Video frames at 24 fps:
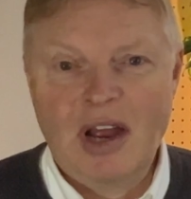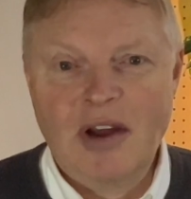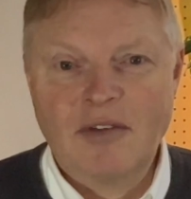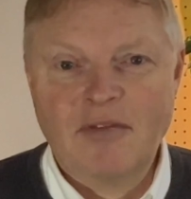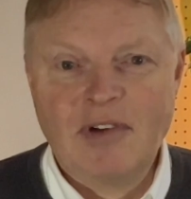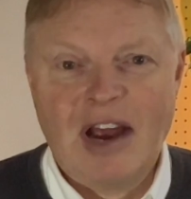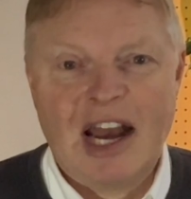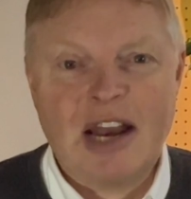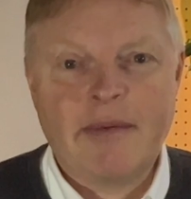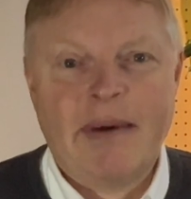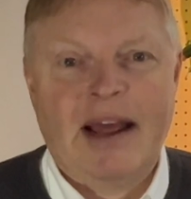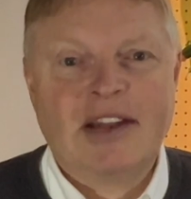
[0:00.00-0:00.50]

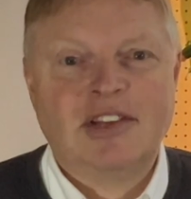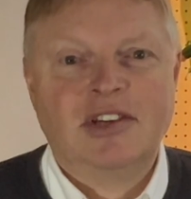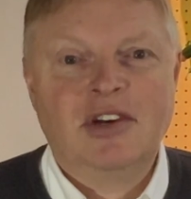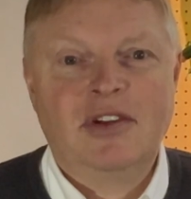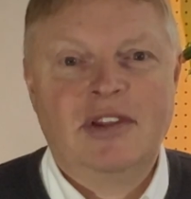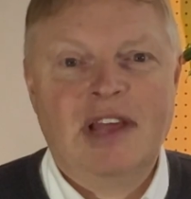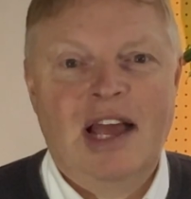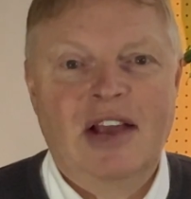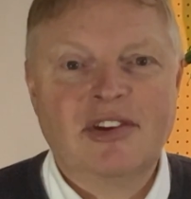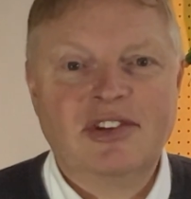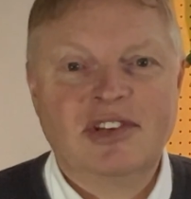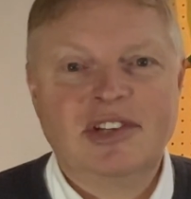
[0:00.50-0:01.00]
around about
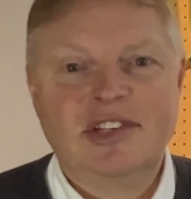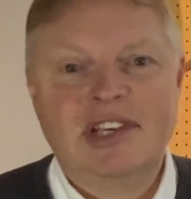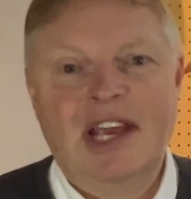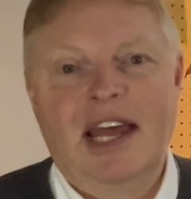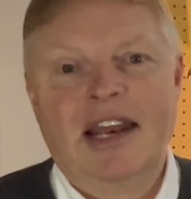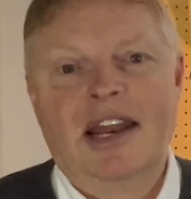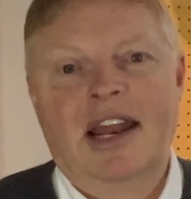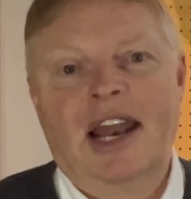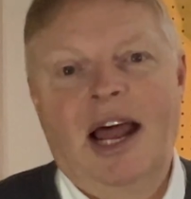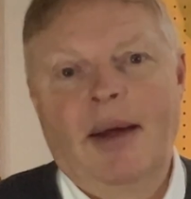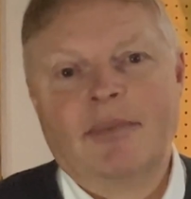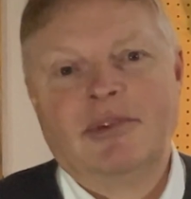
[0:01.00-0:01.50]

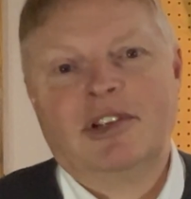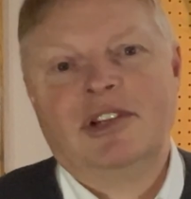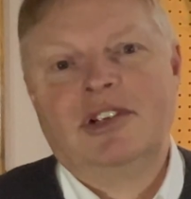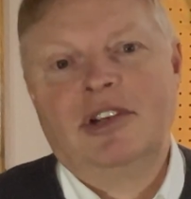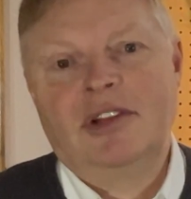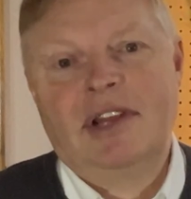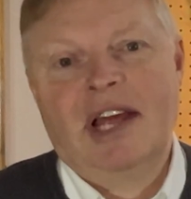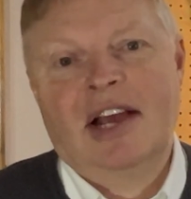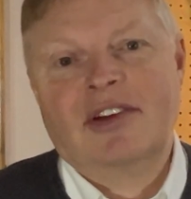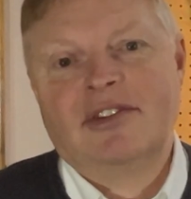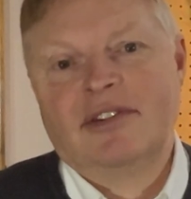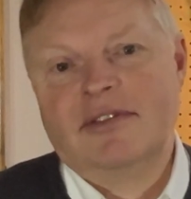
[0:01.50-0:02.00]
2010 and up to
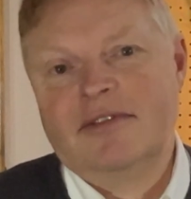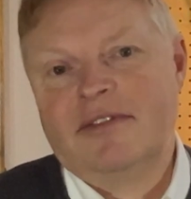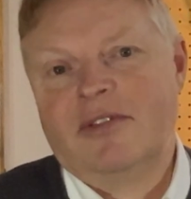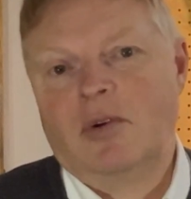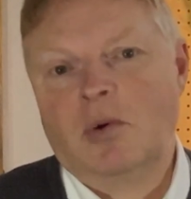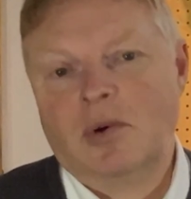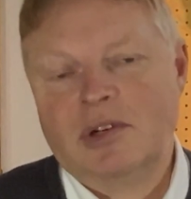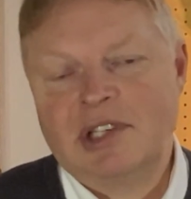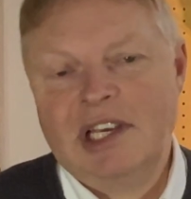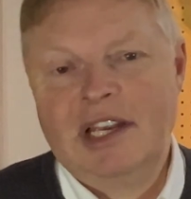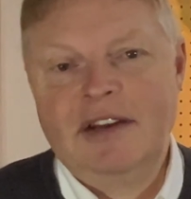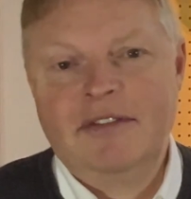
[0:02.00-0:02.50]

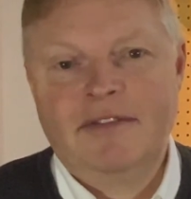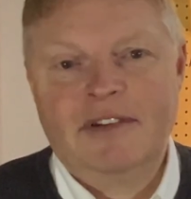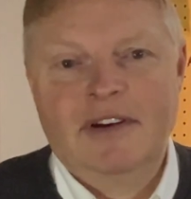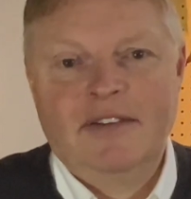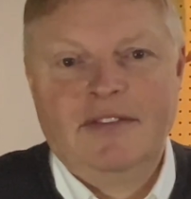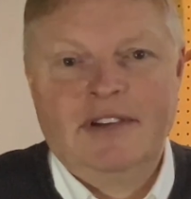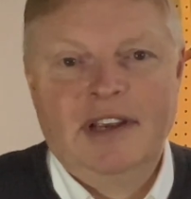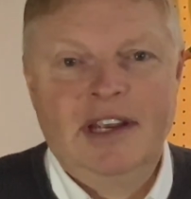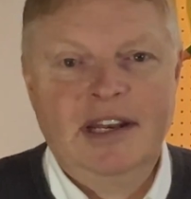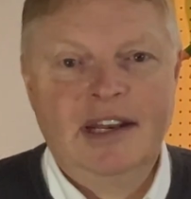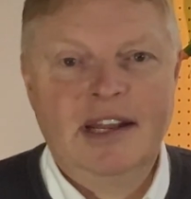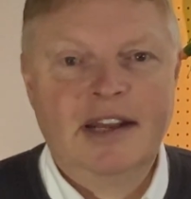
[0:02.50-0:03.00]

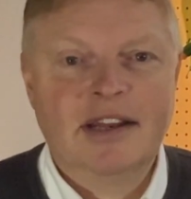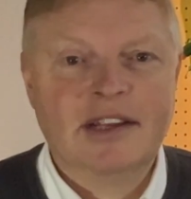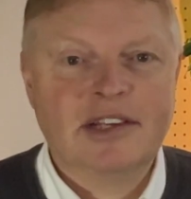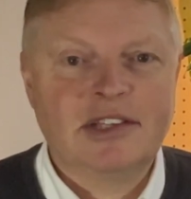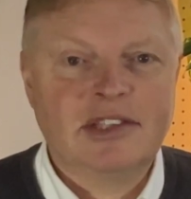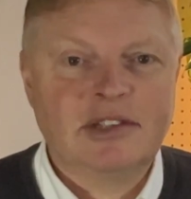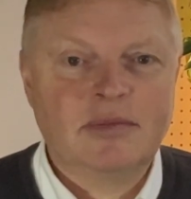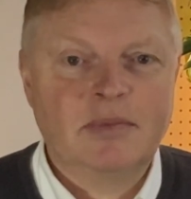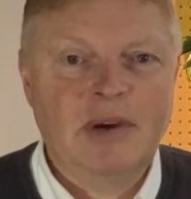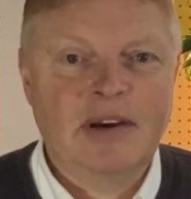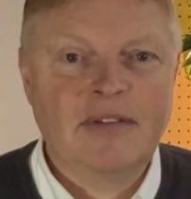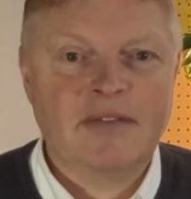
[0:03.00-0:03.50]
2014-15 in the
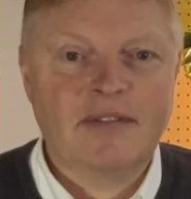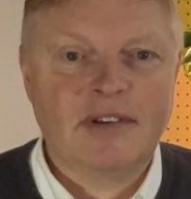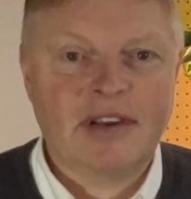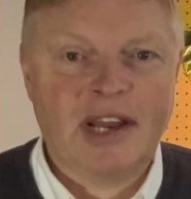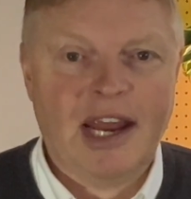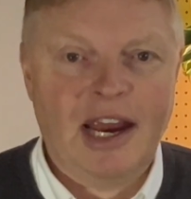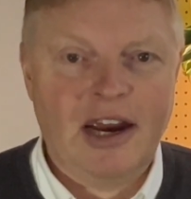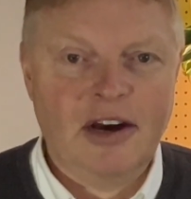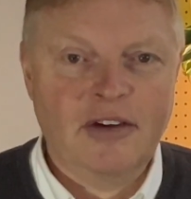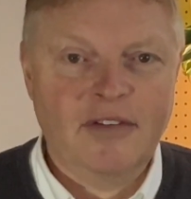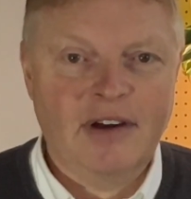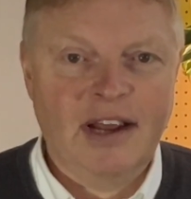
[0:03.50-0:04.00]
Swift
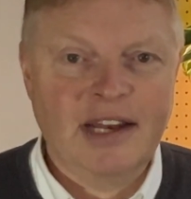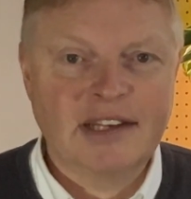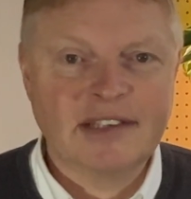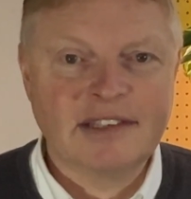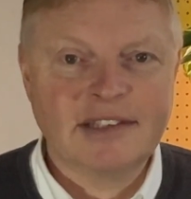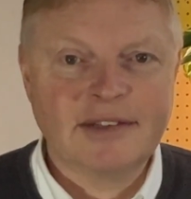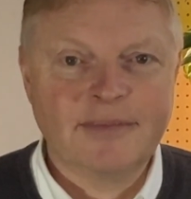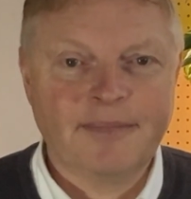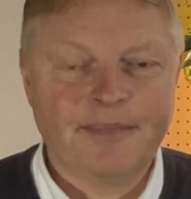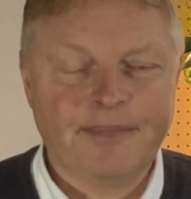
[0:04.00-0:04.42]
caravans.